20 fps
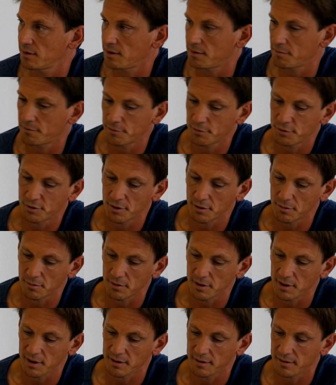You have to
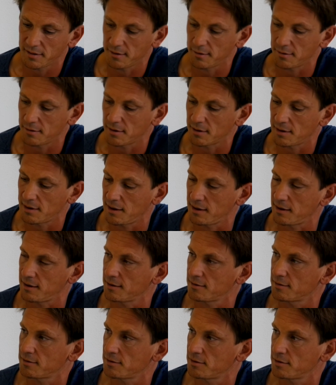show that you're not
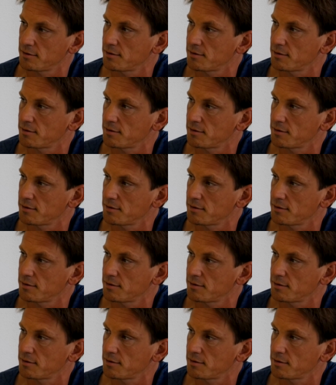lending